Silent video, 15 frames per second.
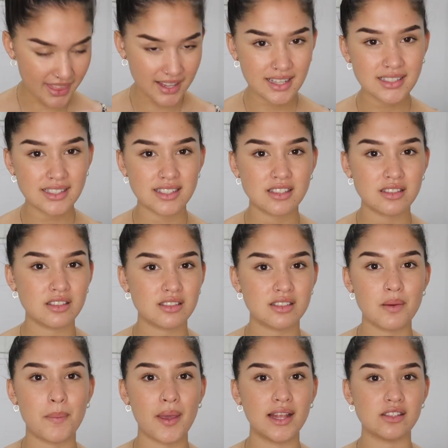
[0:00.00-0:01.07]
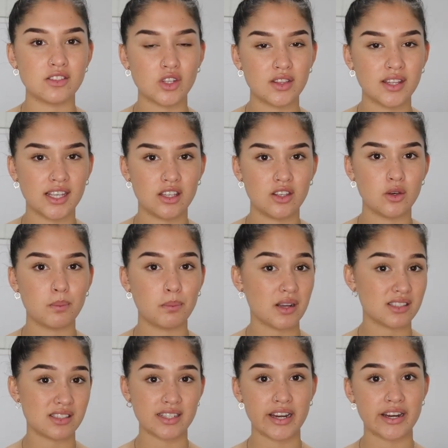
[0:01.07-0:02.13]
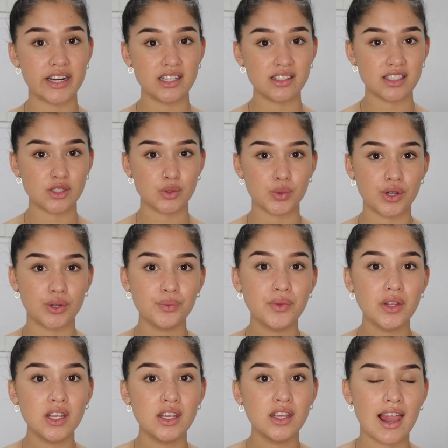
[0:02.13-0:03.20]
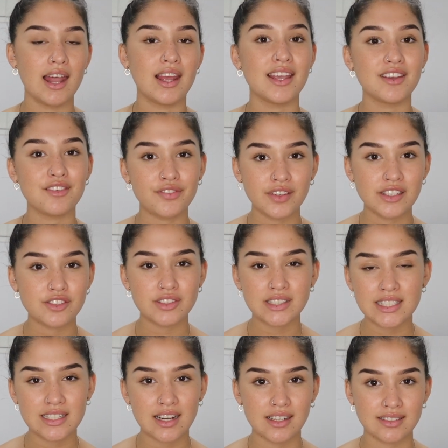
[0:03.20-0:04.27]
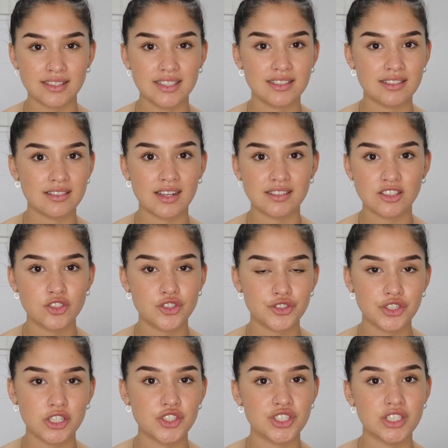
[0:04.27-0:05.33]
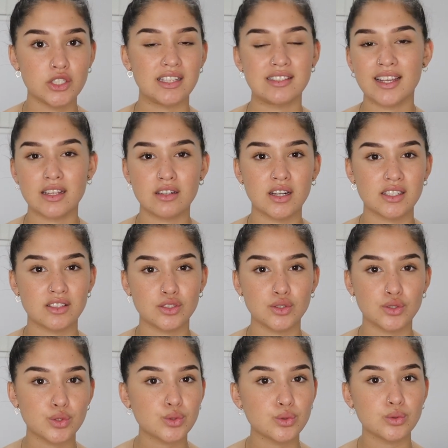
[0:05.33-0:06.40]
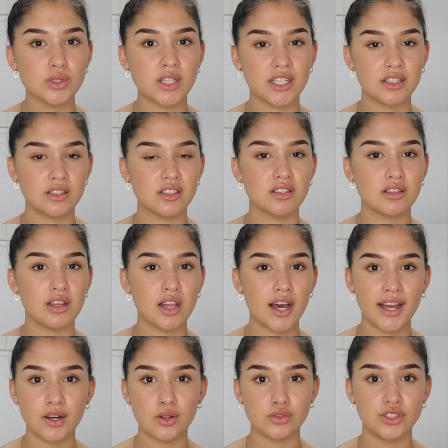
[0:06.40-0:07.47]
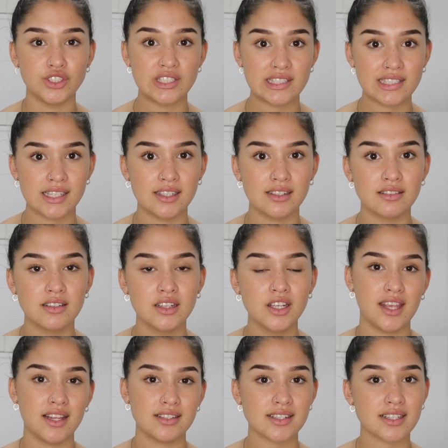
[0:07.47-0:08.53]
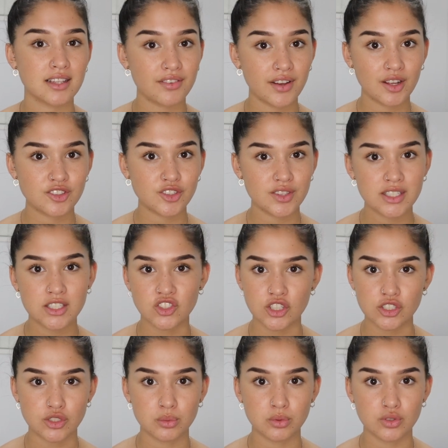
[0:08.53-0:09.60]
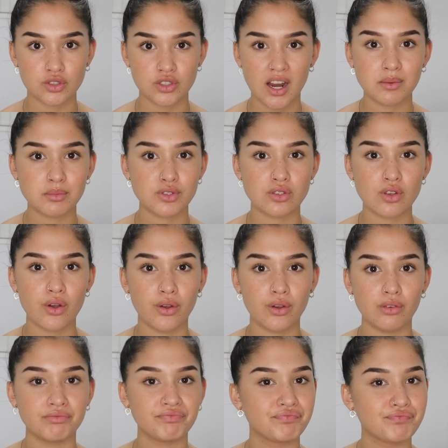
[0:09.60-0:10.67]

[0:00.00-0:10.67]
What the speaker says: think it just depends on like your bust area as well. It fits really nicely. It's nice and stretchy. It's like nice and cool and light on your skin. And I love how it's got the adjustable strap. So